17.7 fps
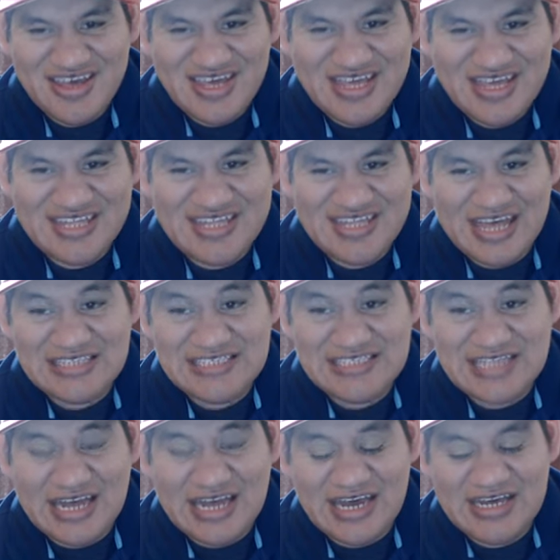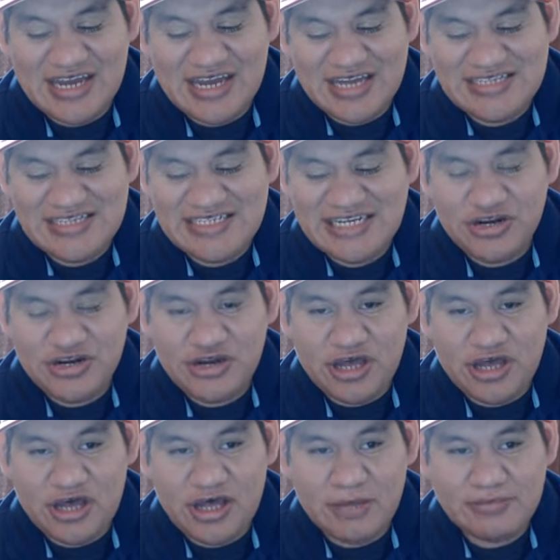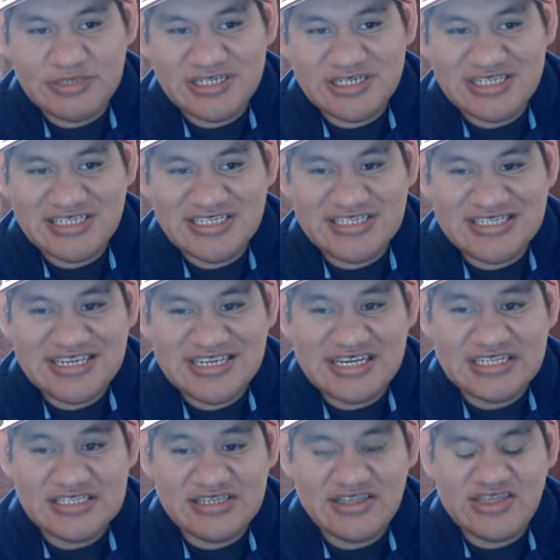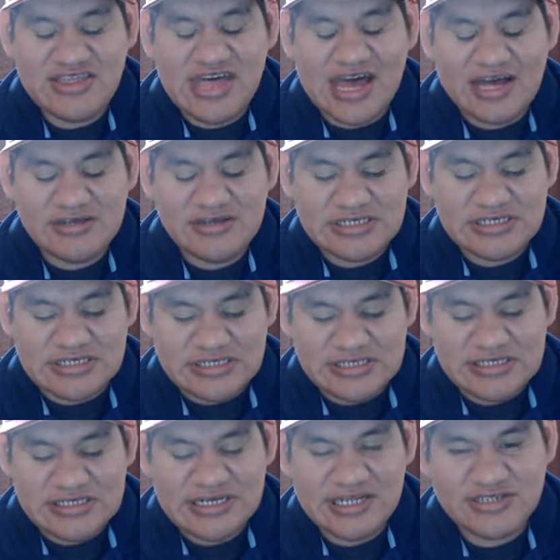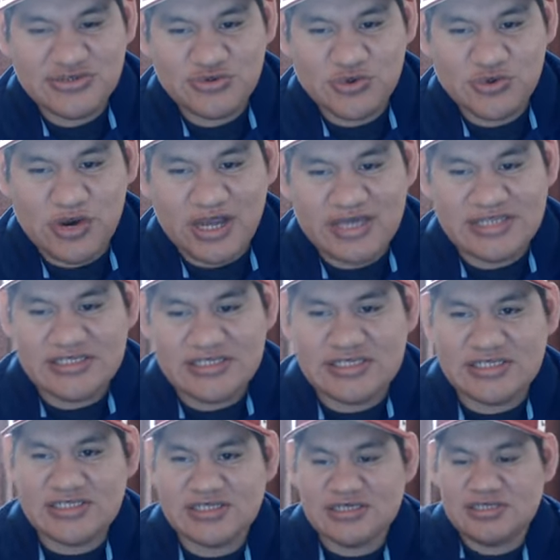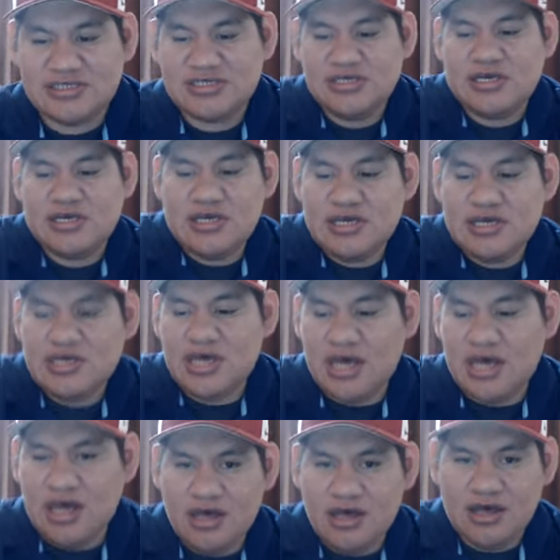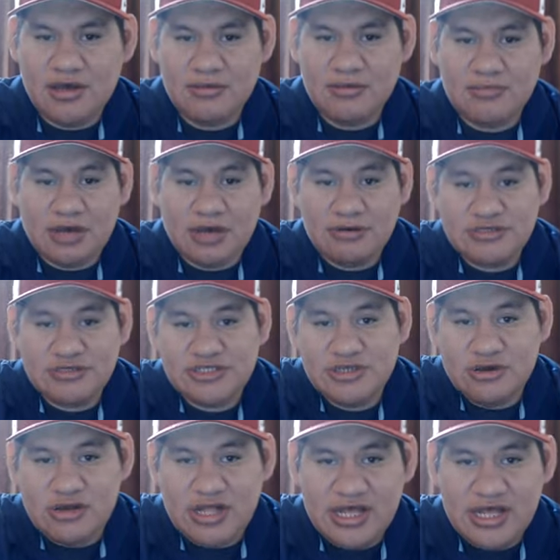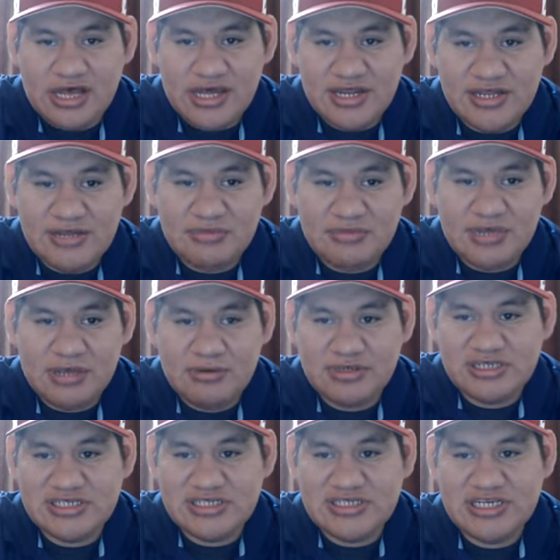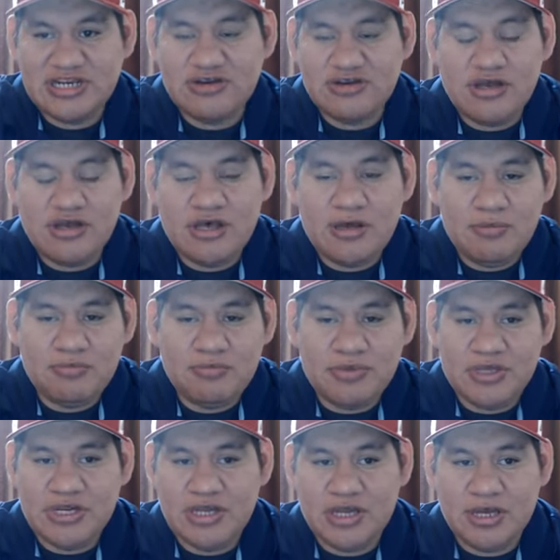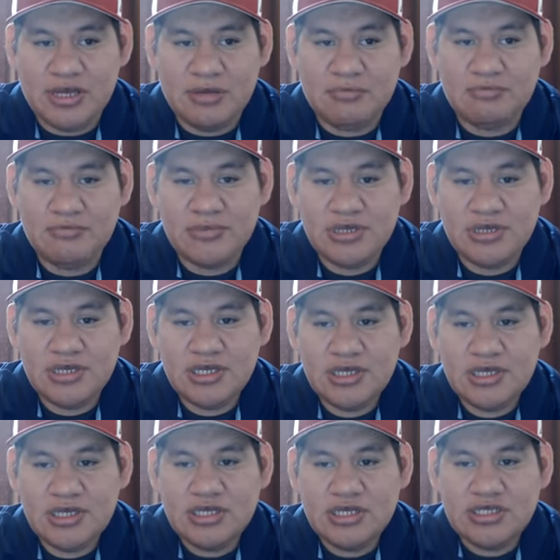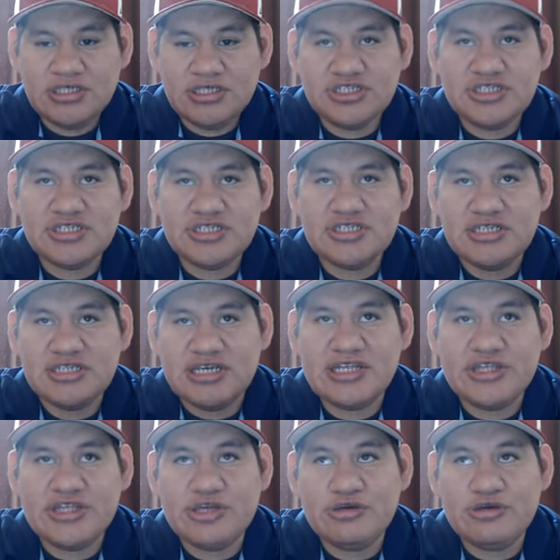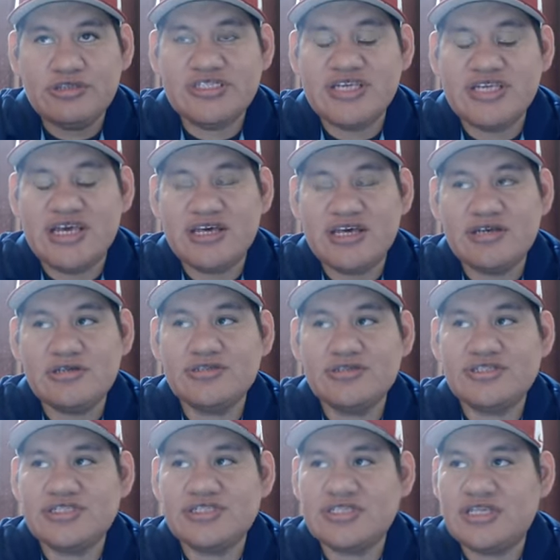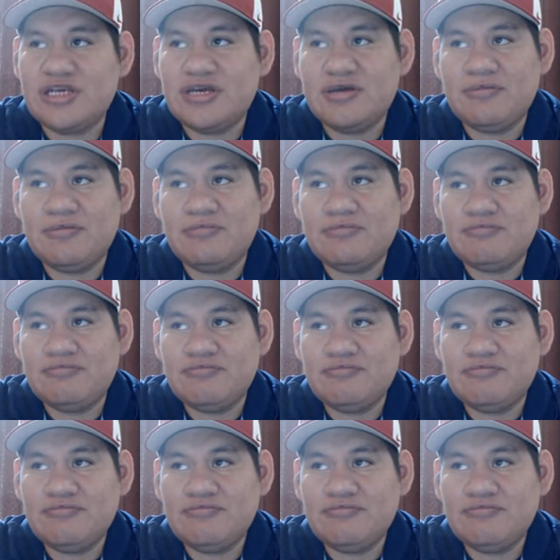Last night I teared up to 6,000. That's right. I was so glad to be able to tear up and just to get those sales and